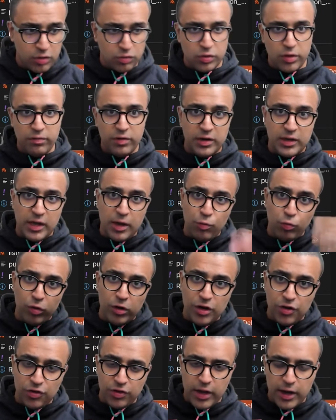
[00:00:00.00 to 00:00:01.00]
So every time we
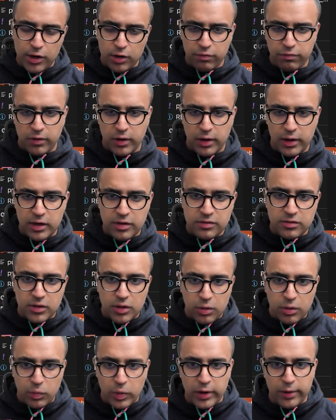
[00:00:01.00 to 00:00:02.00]
reach the end of our list,
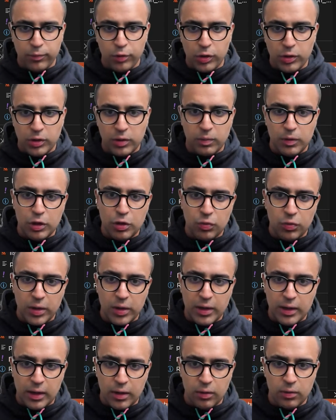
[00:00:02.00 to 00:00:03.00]
what I'm going to be
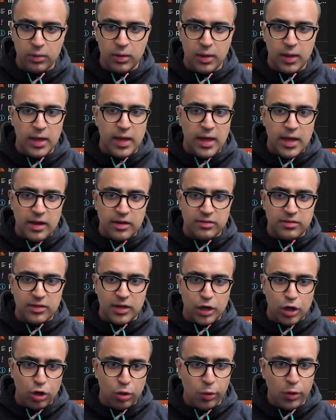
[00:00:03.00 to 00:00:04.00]
doing now is
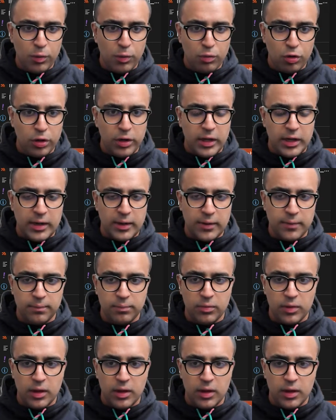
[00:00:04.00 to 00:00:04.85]
in load more data.